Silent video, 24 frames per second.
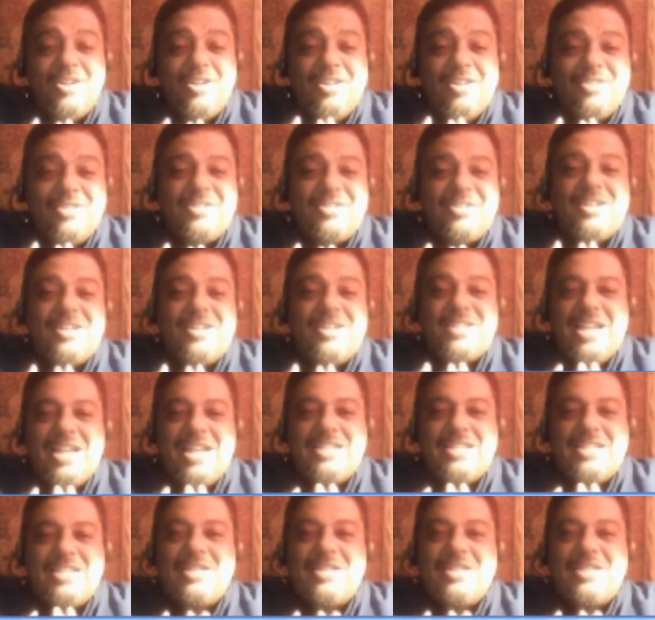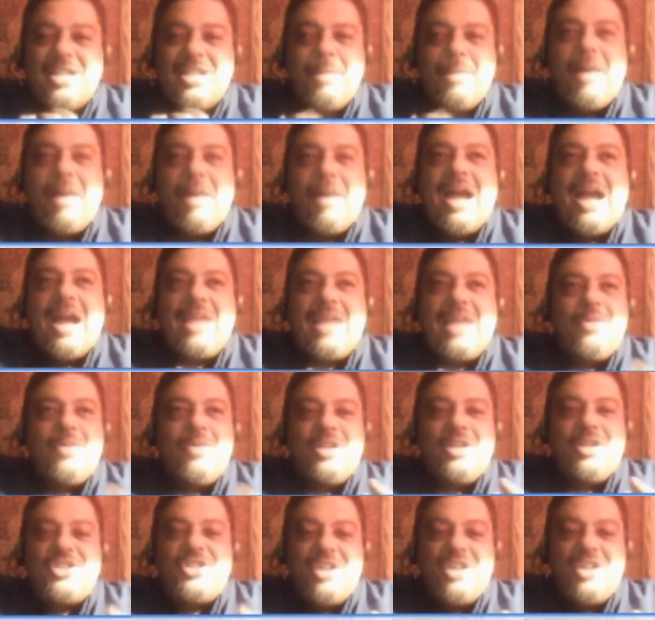are those are, it's, it's, it's the
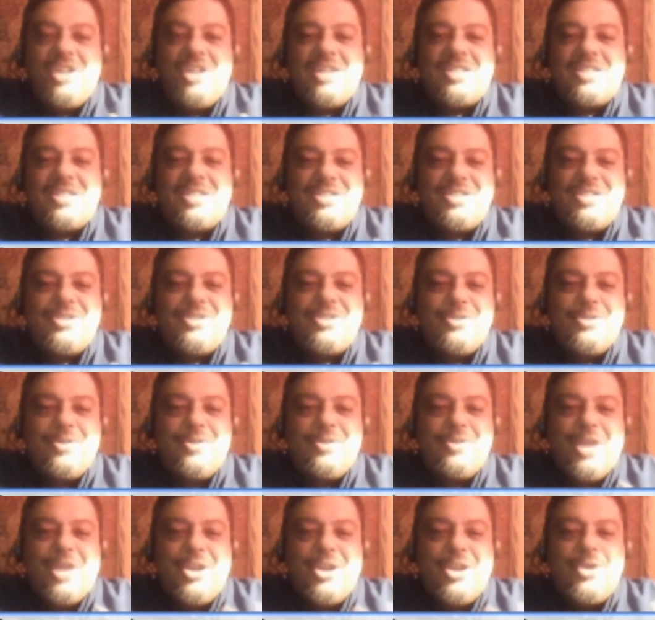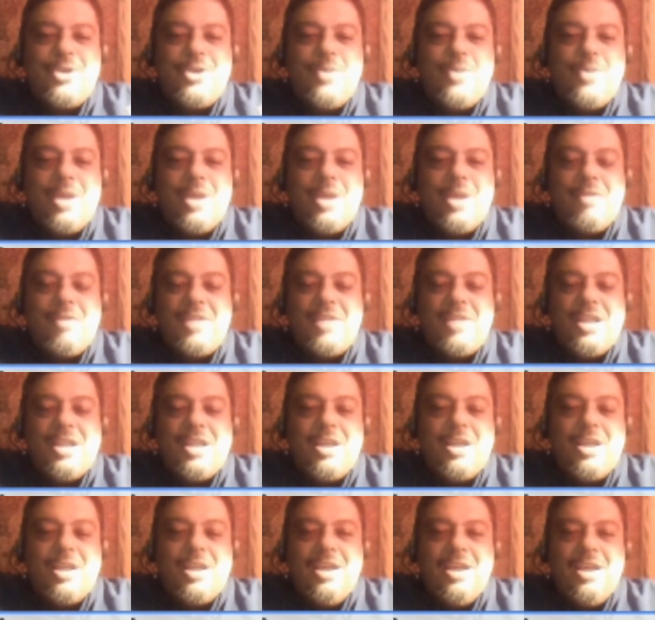body will adjust to a new way
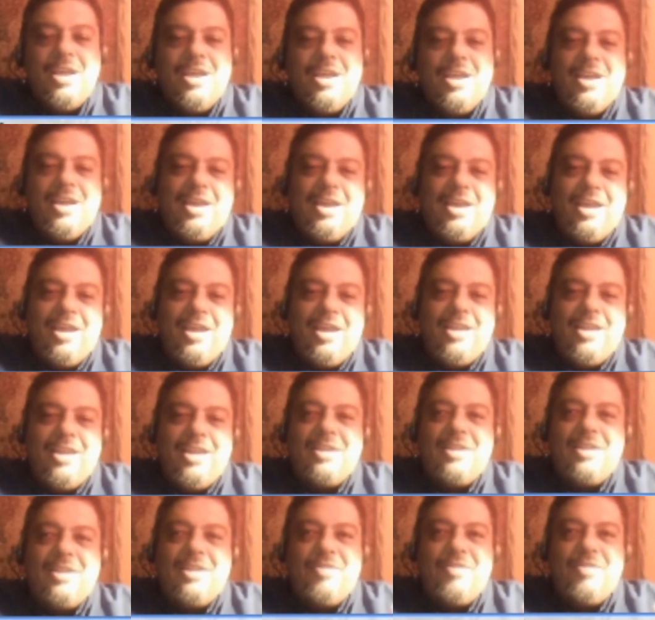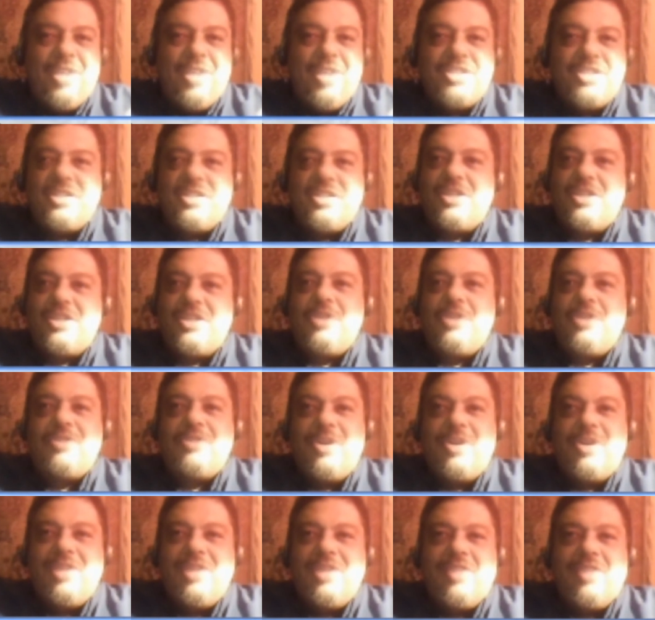of eating, and eventually
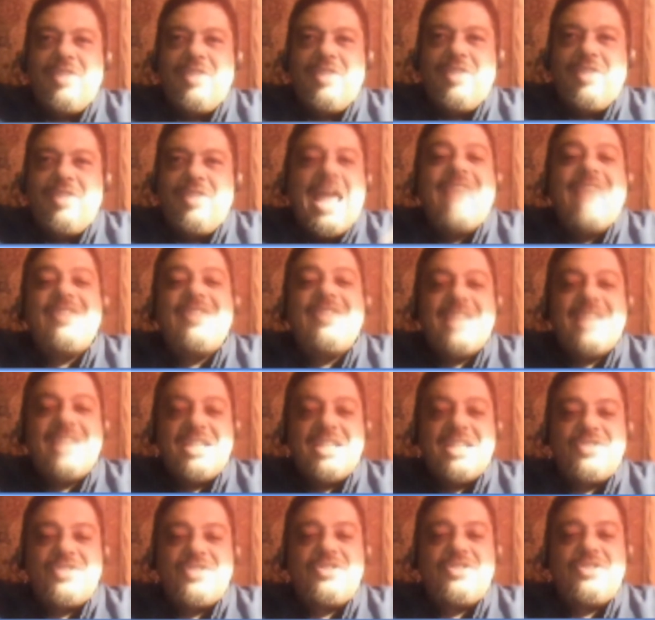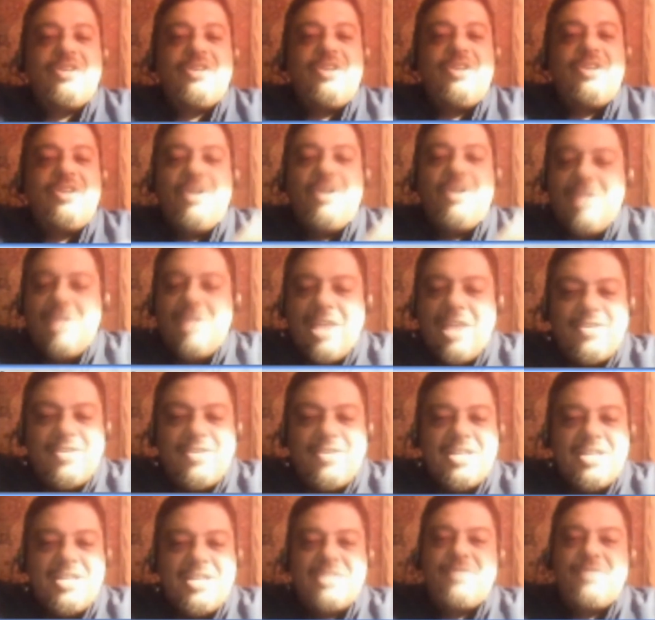you don't even like the taste of sugar, and you don't
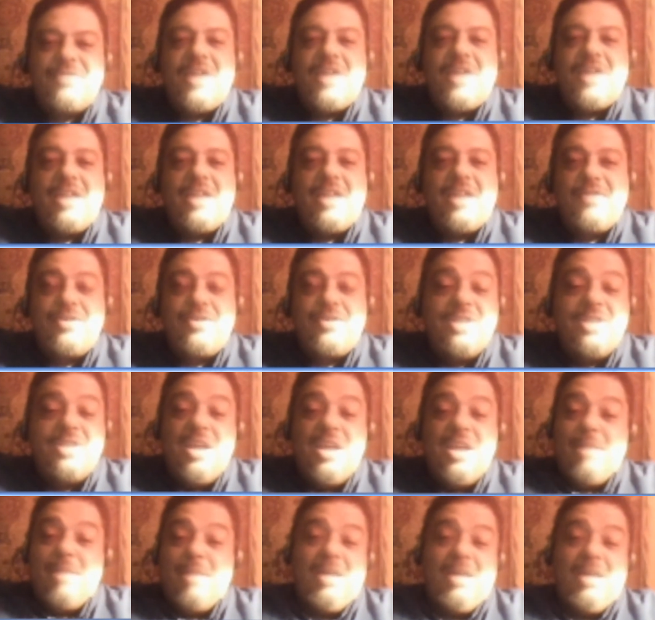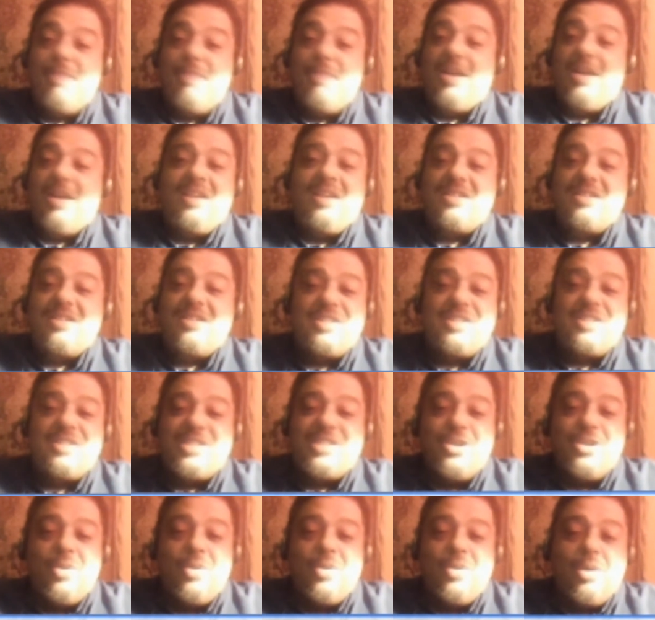like the taste of fatty foods. My body
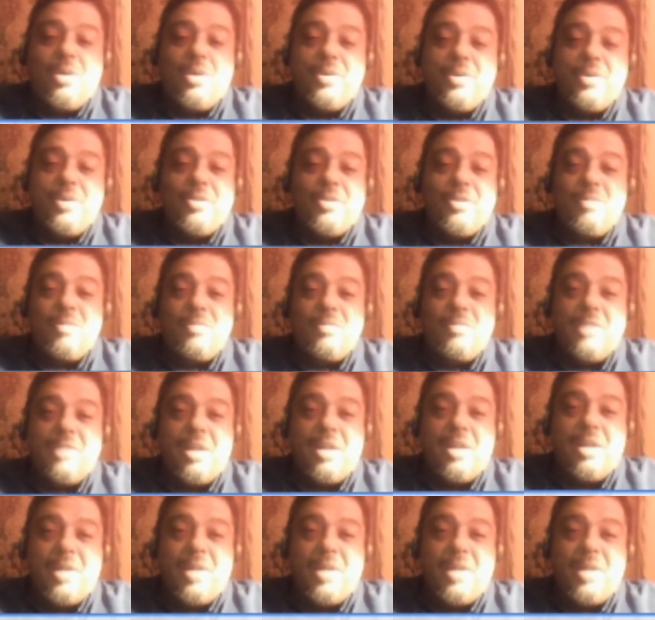doesn't deal well with them.